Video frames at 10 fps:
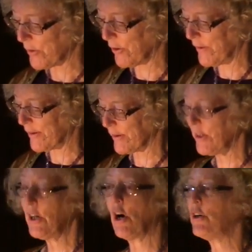service,
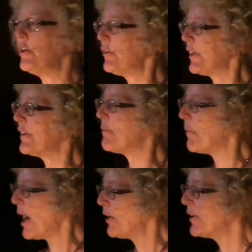or using the
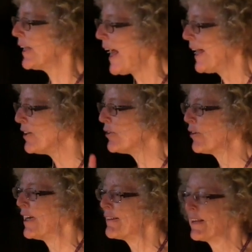modern Latin
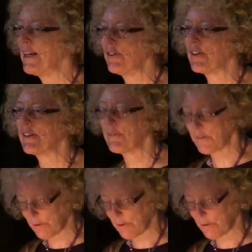translations of